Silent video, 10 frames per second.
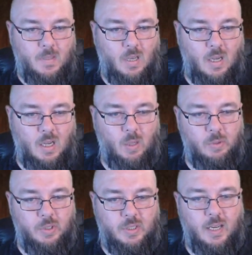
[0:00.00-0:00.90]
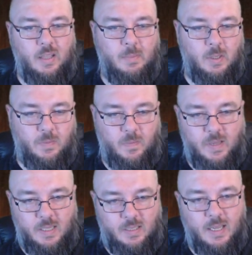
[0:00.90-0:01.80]
Uh, who would you say are the most
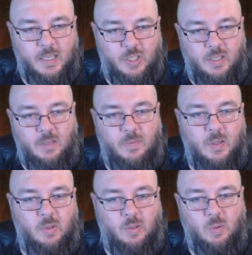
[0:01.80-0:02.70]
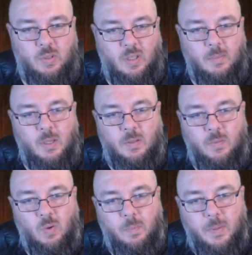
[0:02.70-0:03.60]
fierce nation in the field and also the most
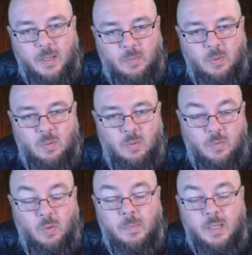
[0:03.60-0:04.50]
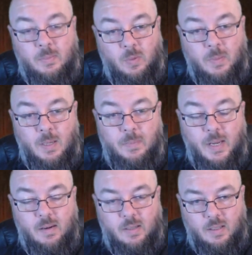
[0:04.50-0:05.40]
formidable, formidable
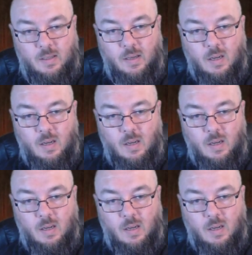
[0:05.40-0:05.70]
barbarian?